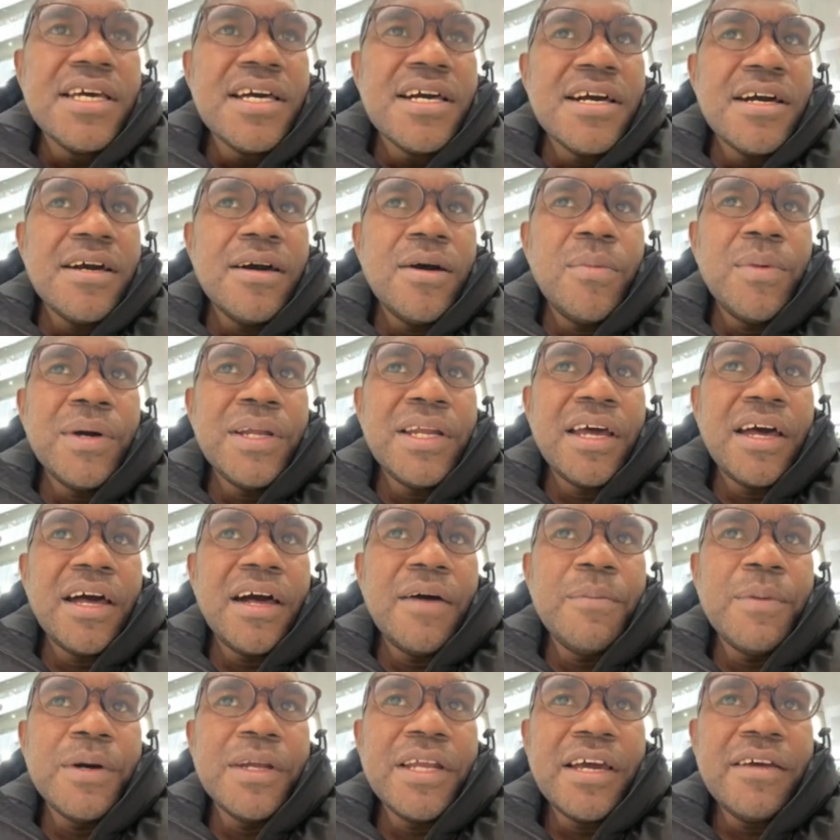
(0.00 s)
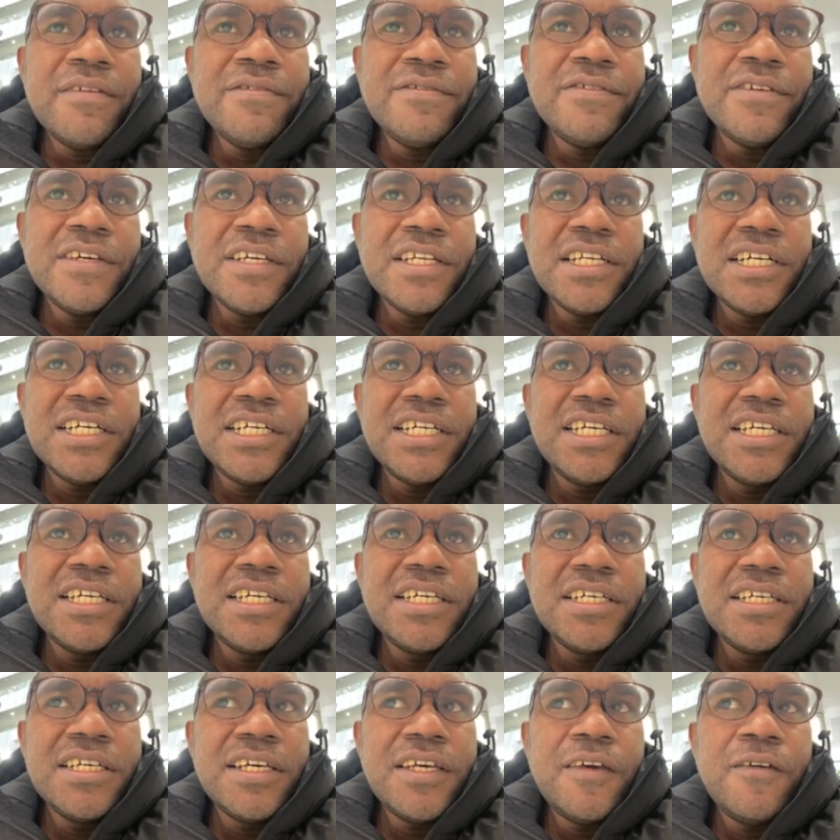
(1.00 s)
But I feel like
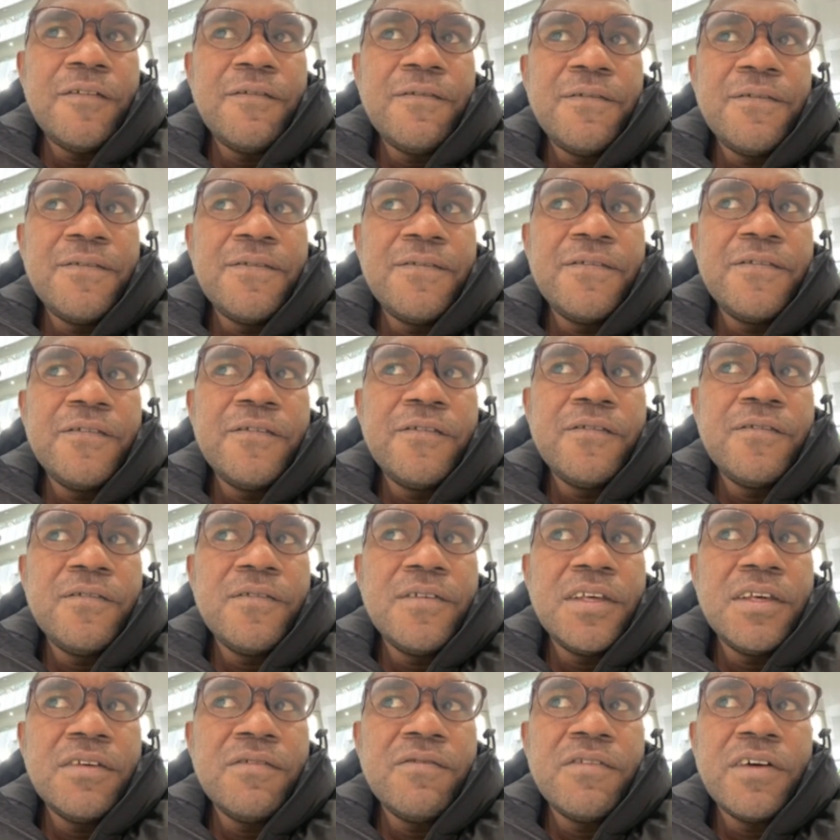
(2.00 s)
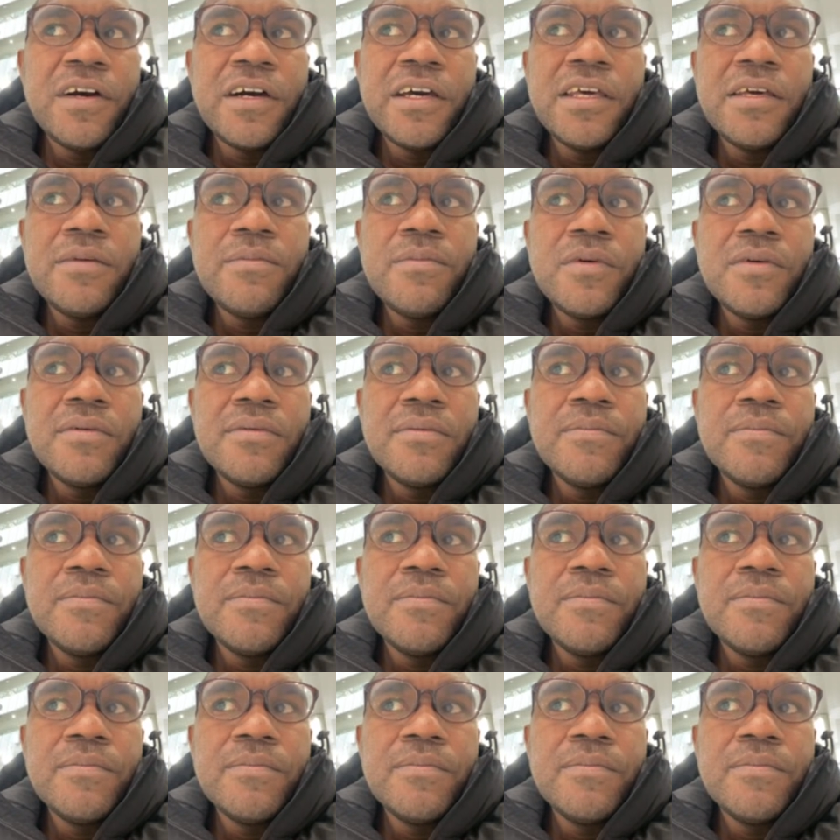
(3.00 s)
if I am